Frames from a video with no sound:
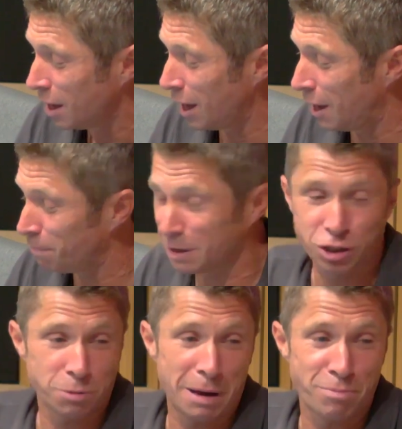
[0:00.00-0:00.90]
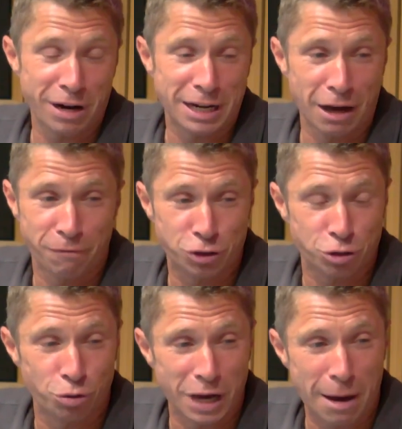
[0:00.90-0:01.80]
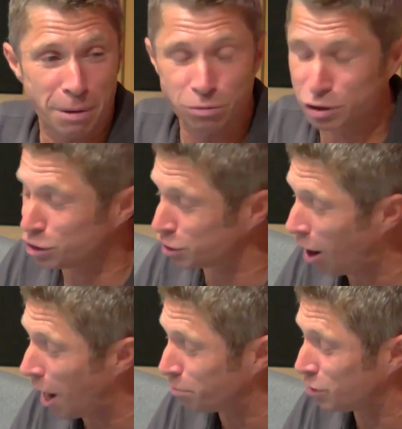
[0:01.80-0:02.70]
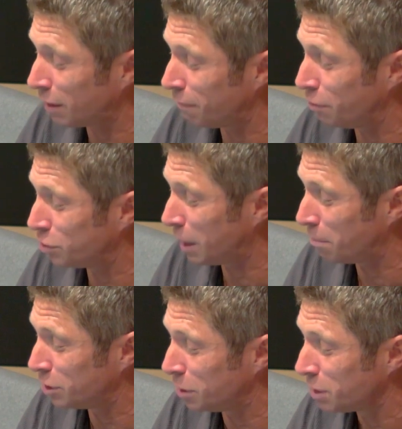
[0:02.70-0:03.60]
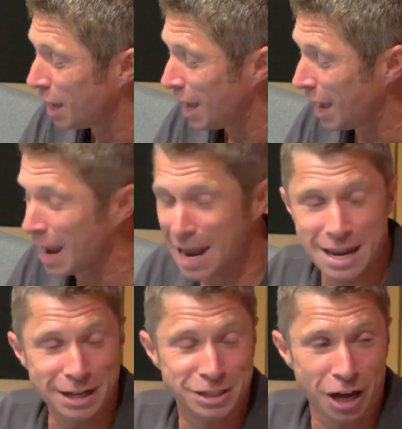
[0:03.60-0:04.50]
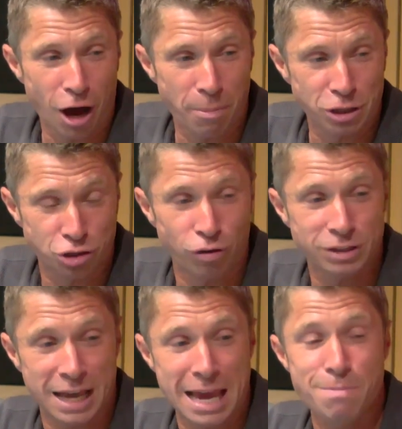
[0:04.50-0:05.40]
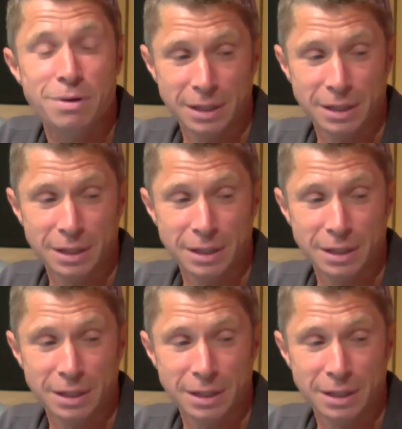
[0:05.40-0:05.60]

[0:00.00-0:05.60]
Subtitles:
They're just about breaking up for school now, but it was the SIAB Track and Field Championships in Derby. Strong team.